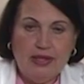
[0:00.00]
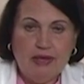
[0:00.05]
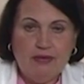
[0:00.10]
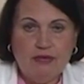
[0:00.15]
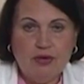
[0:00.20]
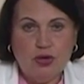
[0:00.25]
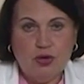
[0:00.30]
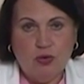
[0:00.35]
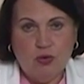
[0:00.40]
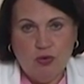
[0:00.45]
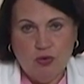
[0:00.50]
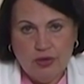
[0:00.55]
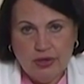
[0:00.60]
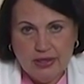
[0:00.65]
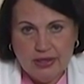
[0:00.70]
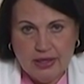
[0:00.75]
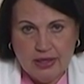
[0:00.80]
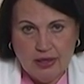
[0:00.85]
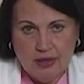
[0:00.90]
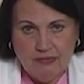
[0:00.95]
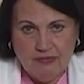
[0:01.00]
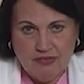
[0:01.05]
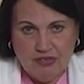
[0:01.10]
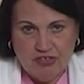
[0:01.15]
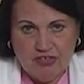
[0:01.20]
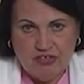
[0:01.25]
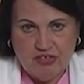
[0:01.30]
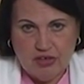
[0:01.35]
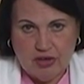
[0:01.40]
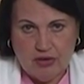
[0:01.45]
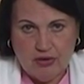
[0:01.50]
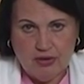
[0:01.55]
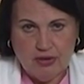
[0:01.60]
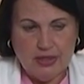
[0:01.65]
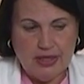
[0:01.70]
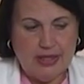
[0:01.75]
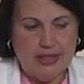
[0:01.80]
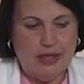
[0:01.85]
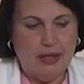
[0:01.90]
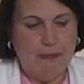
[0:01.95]
they recorded Ella Fitzgerald
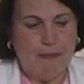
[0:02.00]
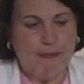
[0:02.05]
and they